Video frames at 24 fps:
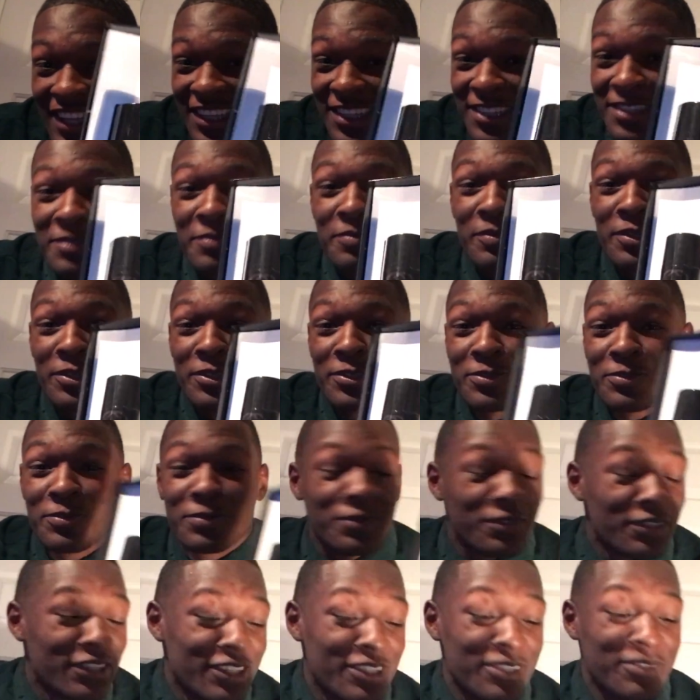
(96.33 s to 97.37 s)
It smells
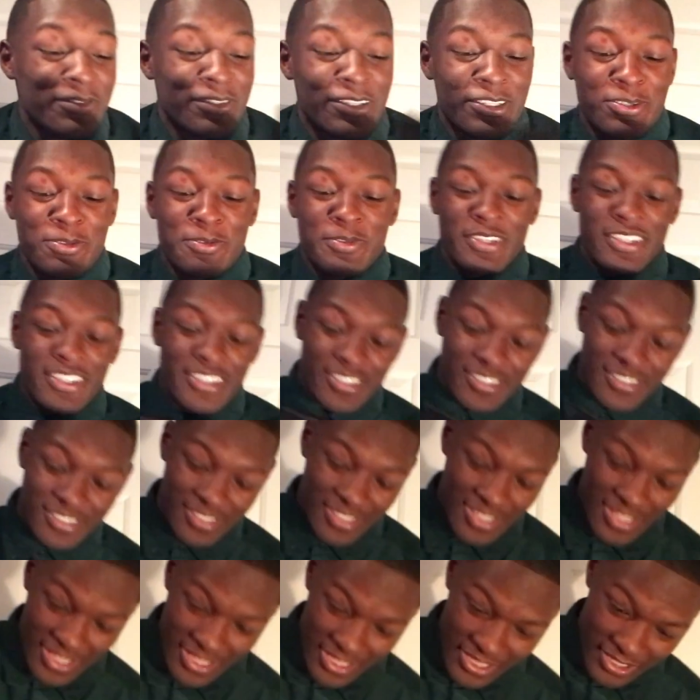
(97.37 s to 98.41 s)
really, really well.
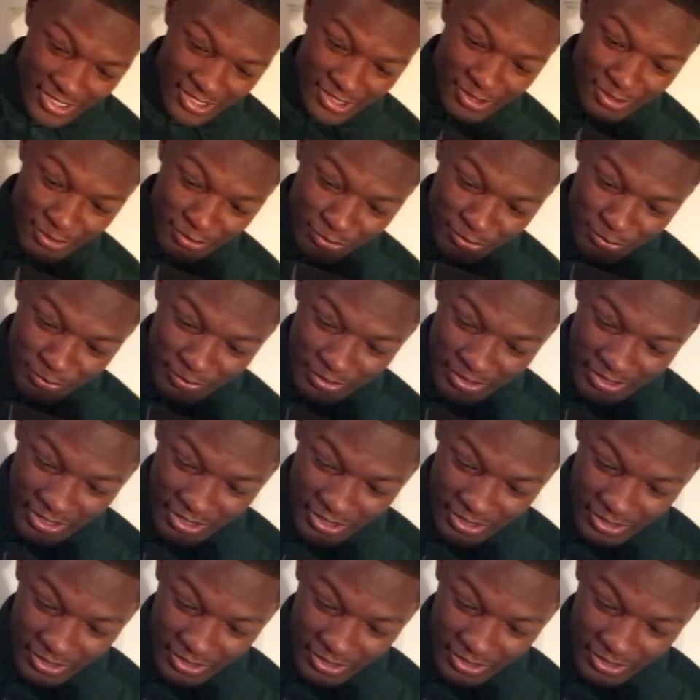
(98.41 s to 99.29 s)
It comes with